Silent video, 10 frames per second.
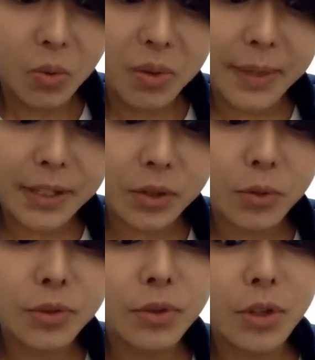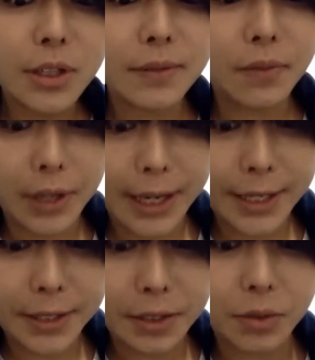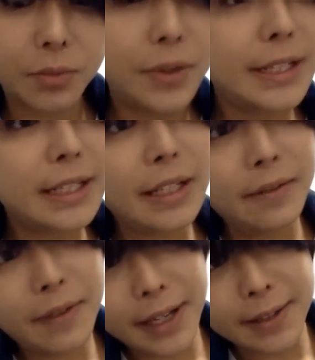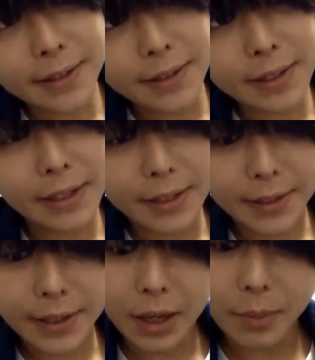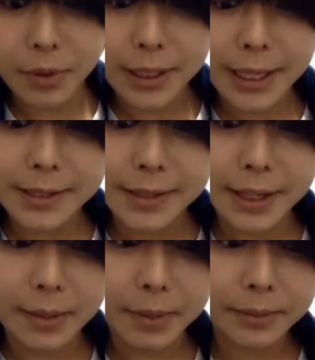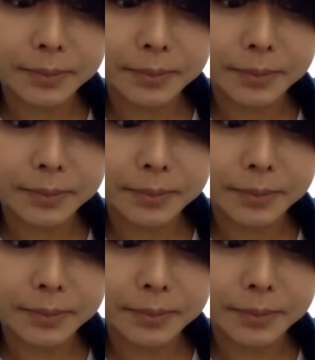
We must also not forget the recent events in the Singapore landscape.